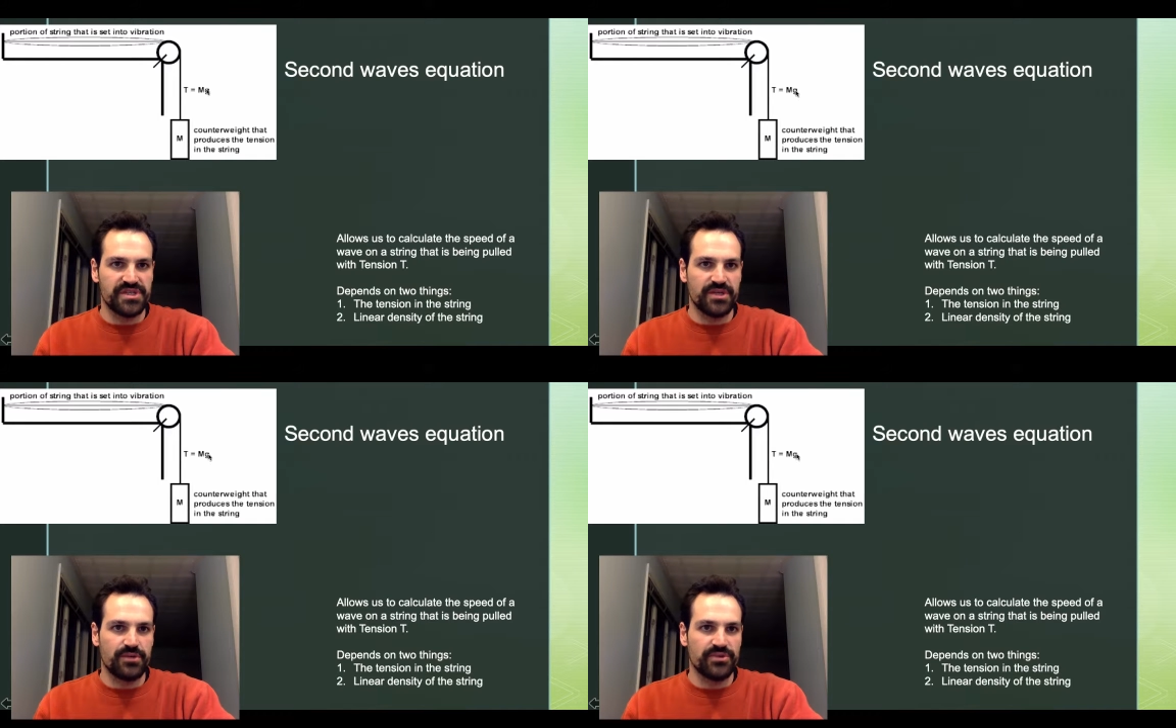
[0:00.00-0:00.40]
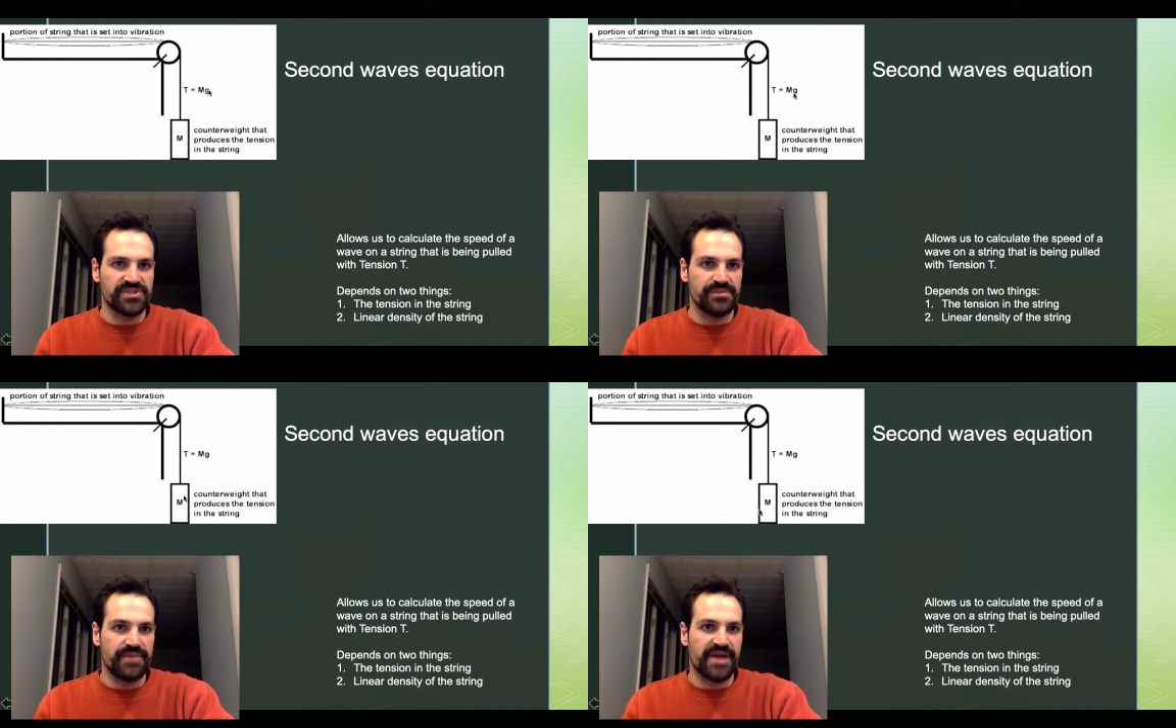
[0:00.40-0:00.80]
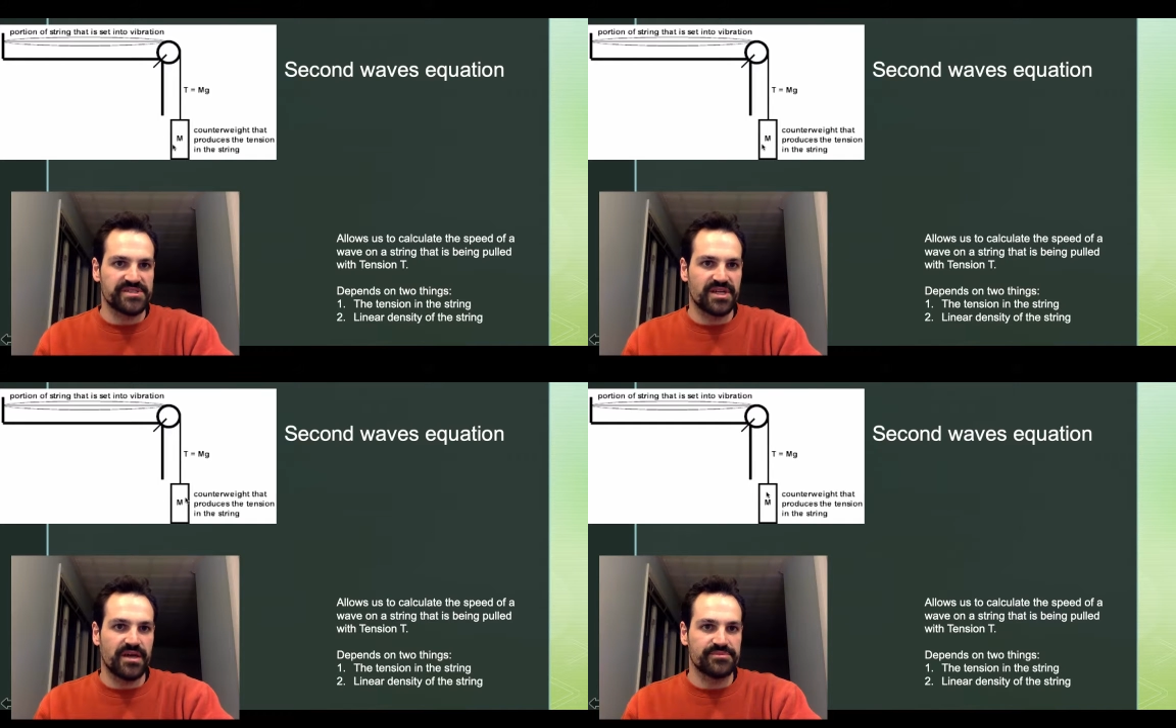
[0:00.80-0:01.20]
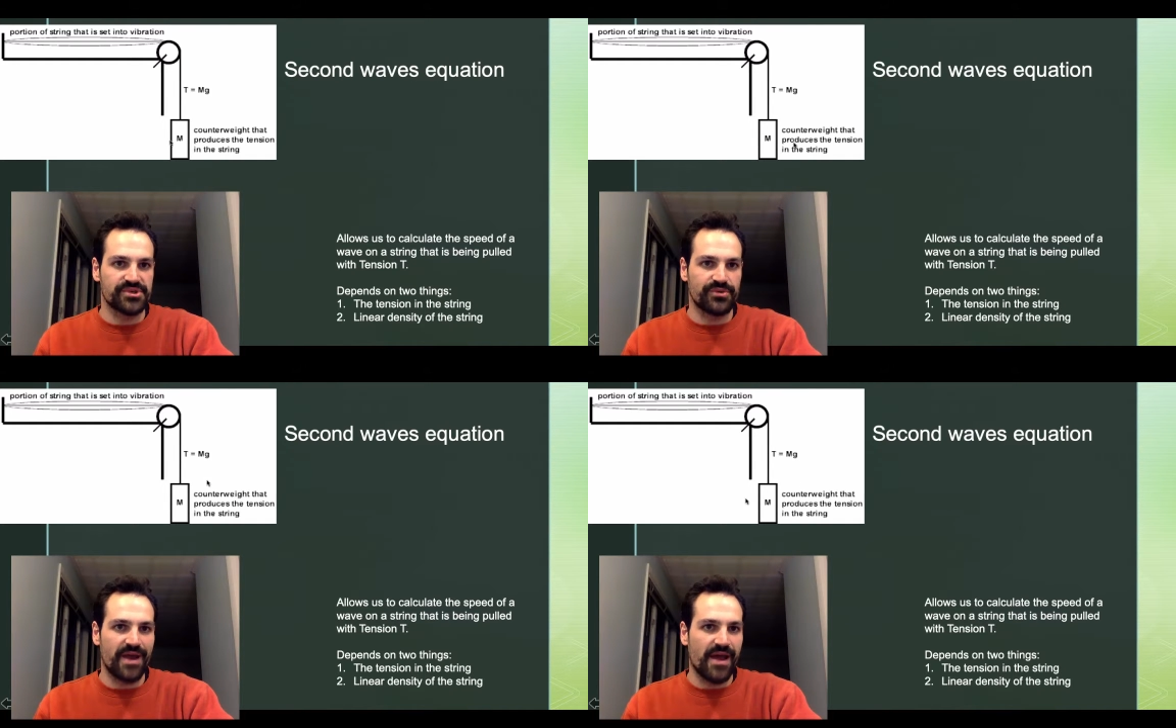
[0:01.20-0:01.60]
equal to mass times
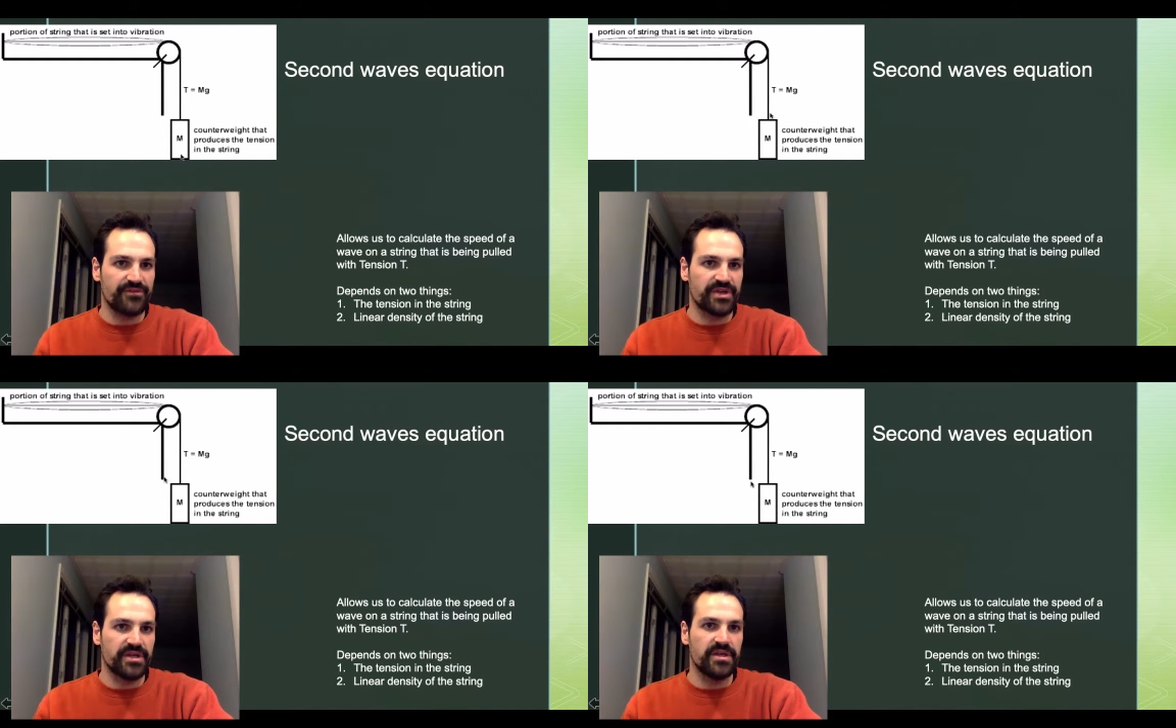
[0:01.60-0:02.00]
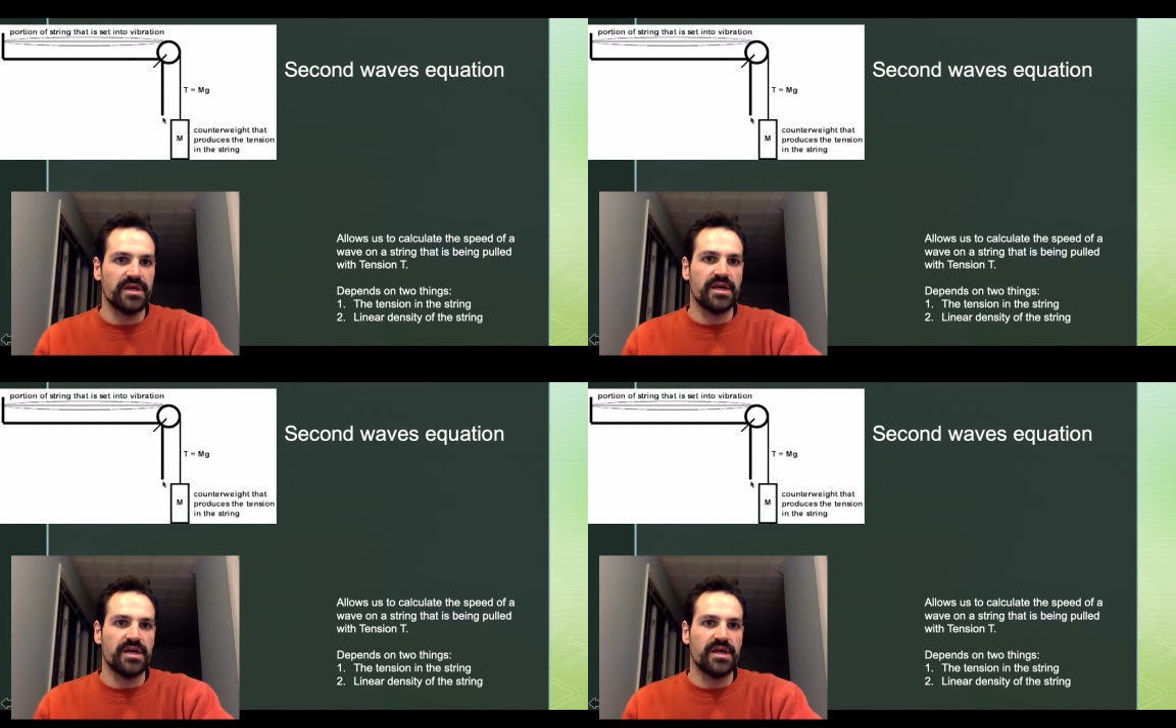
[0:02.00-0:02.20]
gravity